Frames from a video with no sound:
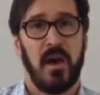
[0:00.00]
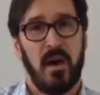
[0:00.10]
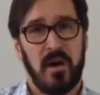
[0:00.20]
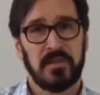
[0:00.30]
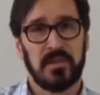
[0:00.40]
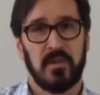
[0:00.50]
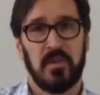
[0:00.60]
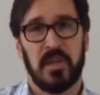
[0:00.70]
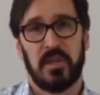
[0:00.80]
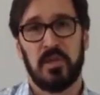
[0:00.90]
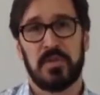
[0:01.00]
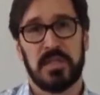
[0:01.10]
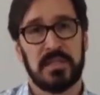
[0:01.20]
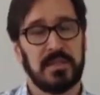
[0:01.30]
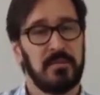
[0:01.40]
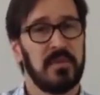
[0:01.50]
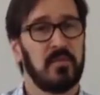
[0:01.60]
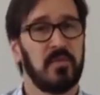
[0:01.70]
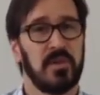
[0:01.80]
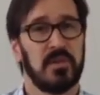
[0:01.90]
Also, using some of the
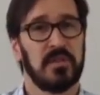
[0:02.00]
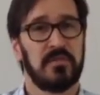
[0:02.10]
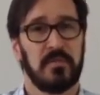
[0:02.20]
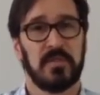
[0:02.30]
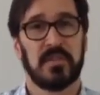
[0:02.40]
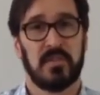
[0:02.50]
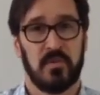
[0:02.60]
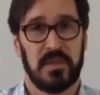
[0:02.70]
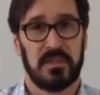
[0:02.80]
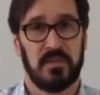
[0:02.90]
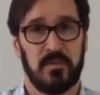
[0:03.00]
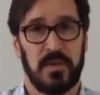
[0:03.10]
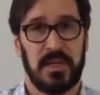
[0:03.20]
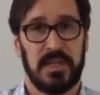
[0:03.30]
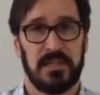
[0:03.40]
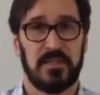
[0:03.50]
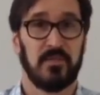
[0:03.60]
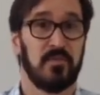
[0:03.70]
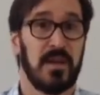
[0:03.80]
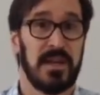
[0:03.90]
words from the stories they're reading
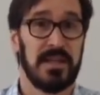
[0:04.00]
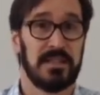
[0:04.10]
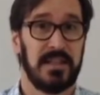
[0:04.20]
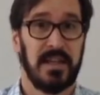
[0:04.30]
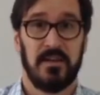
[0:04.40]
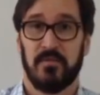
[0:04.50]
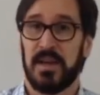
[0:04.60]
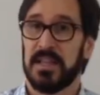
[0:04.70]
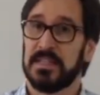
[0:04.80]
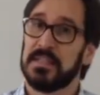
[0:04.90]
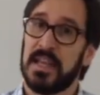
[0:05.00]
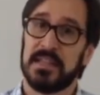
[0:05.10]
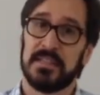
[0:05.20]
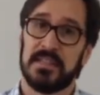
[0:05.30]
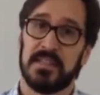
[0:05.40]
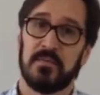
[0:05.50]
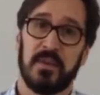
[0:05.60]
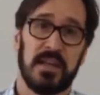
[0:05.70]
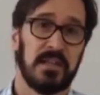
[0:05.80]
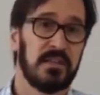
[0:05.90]
to writing sentences,
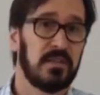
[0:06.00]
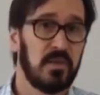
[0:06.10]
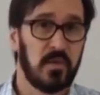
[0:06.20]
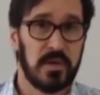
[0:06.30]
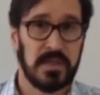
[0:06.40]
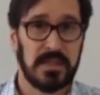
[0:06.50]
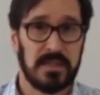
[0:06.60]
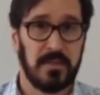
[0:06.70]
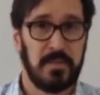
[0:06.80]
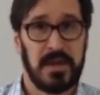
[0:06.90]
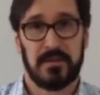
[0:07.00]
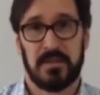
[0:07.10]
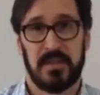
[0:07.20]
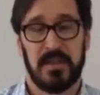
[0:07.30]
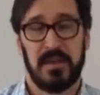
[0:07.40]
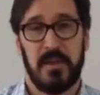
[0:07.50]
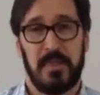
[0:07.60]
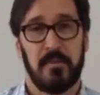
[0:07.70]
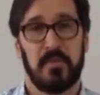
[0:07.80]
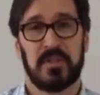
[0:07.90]
writing stories about the
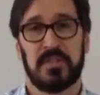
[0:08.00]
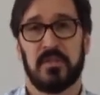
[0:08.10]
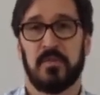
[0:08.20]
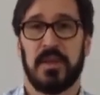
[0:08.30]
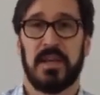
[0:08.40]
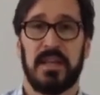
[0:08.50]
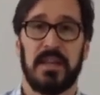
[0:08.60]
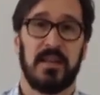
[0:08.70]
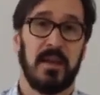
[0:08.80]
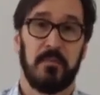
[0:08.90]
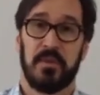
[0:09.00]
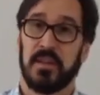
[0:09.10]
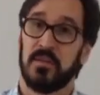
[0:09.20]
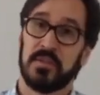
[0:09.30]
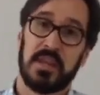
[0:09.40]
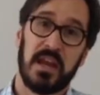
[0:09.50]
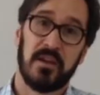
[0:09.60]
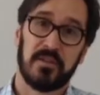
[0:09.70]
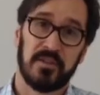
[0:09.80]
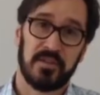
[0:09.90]
books they're reading, putting those
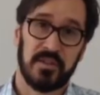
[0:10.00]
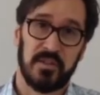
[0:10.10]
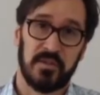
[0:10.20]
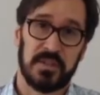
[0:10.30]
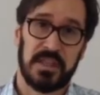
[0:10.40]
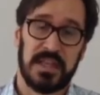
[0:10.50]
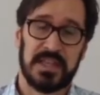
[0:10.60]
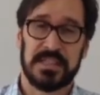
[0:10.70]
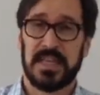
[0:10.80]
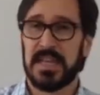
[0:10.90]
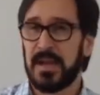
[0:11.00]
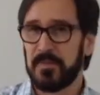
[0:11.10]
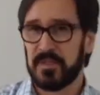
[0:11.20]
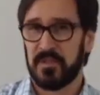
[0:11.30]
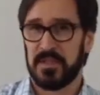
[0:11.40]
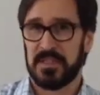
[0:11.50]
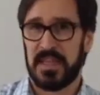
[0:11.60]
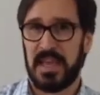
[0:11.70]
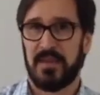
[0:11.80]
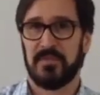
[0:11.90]
characters in new settings, any opportunities they
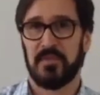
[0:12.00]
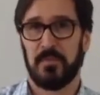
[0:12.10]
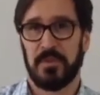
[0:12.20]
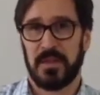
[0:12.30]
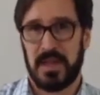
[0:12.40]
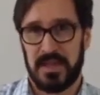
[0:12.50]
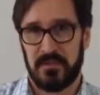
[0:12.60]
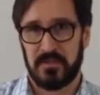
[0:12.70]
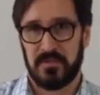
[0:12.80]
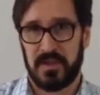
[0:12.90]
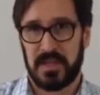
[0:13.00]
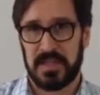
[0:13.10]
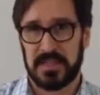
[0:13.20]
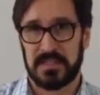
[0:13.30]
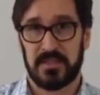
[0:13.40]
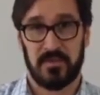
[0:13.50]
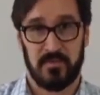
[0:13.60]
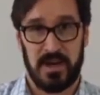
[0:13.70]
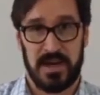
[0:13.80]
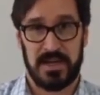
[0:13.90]
have to apply those phonics to
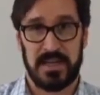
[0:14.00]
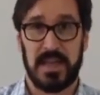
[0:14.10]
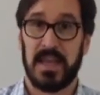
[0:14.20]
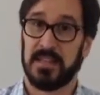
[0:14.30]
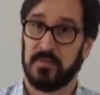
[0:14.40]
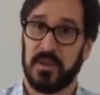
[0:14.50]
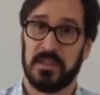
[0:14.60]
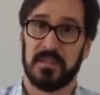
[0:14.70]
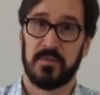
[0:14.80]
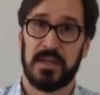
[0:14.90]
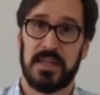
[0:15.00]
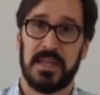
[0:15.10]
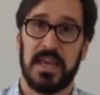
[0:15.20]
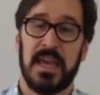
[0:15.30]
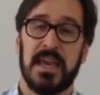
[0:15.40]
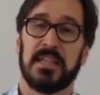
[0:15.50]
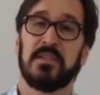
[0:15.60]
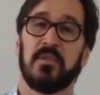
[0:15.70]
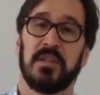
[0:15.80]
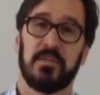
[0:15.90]
writing as well as reading is
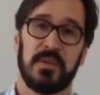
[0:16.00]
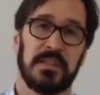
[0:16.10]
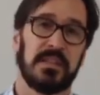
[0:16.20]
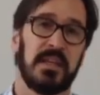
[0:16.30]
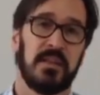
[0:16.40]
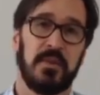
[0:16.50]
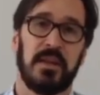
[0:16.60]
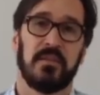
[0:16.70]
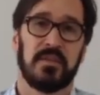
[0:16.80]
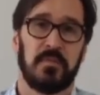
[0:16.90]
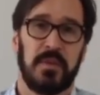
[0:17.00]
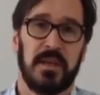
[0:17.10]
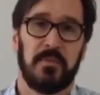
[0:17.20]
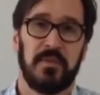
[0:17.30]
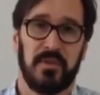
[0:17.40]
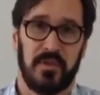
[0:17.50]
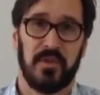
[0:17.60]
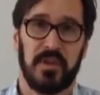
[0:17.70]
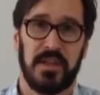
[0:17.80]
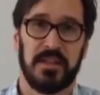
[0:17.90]
going to accelerate or speed up their
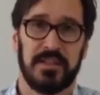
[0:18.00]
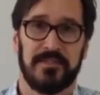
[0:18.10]
learning.